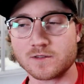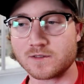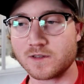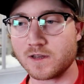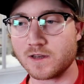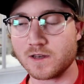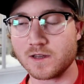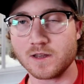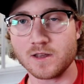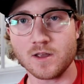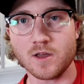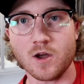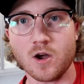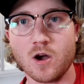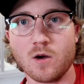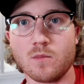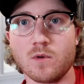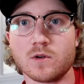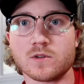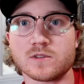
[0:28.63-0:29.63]
I've seen.
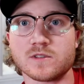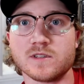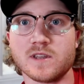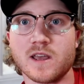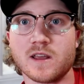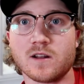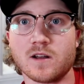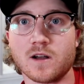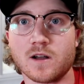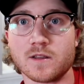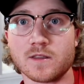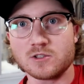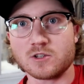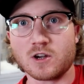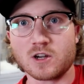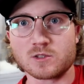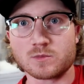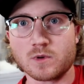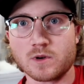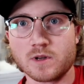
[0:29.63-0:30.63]
Almost dead on.
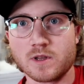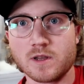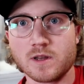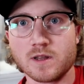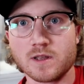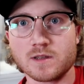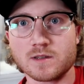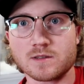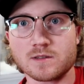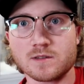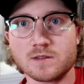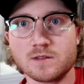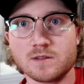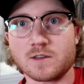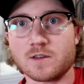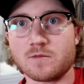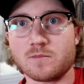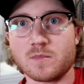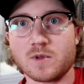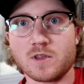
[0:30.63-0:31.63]
Josh Martinez,
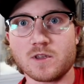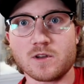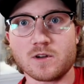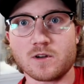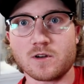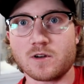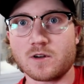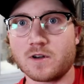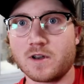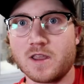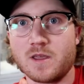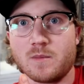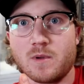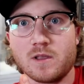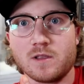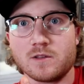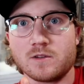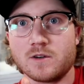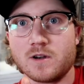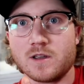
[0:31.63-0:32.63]
give me your
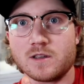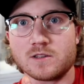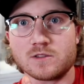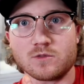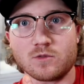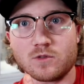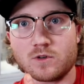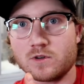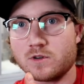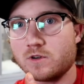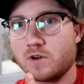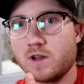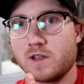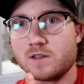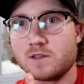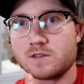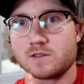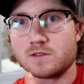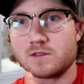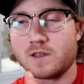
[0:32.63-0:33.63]
email address or
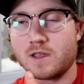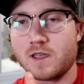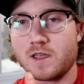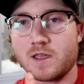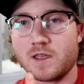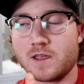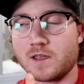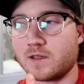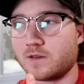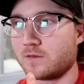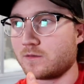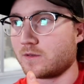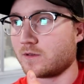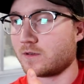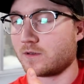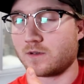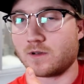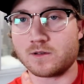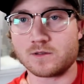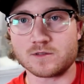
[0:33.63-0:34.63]
address and
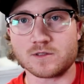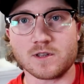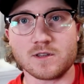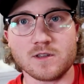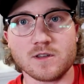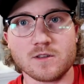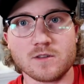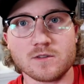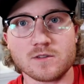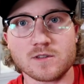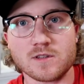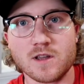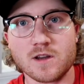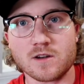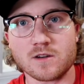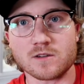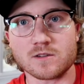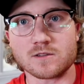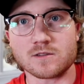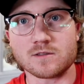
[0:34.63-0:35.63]
I'll send you those
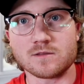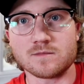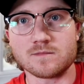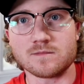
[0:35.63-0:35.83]
stickers.